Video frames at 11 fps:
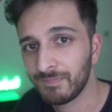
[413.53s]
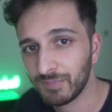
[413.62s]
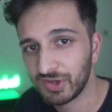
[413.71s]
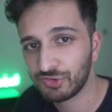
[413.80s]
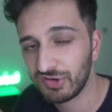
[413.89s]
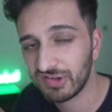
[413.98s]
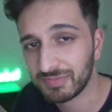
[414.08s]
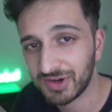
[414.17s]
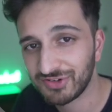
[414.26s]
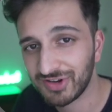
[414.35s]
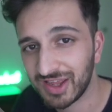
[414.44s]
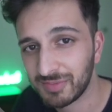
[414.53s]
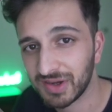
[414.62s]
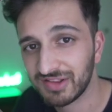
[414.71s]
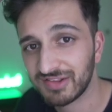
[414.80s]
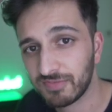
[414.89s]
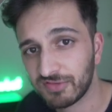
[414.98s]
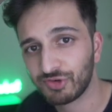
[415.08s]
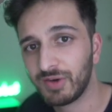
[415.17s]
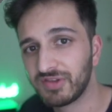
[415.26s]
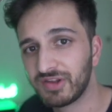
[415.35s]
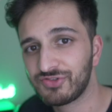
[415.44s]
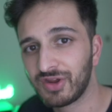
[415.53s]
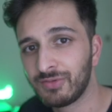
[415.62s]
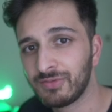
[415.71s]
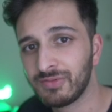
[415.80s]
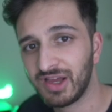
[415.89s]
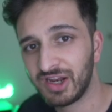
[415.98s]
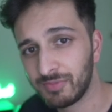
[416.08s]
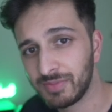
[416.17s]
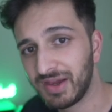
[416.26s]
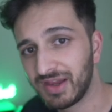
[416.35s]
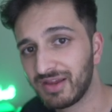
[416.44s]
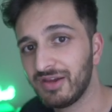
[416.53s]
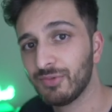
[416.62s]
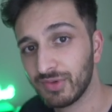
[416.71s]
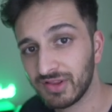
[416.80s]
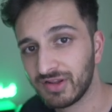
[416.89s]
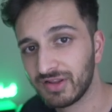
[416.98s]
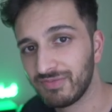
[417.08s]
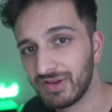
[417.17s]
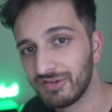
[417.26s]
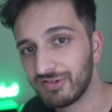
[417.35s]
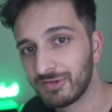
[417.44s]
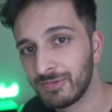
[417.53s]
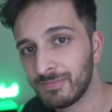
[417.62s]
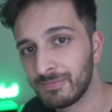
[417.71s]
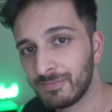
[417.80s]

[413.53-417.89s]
Make sure you smash the like button, subscribe to the channel, and I'll be back with another video soon.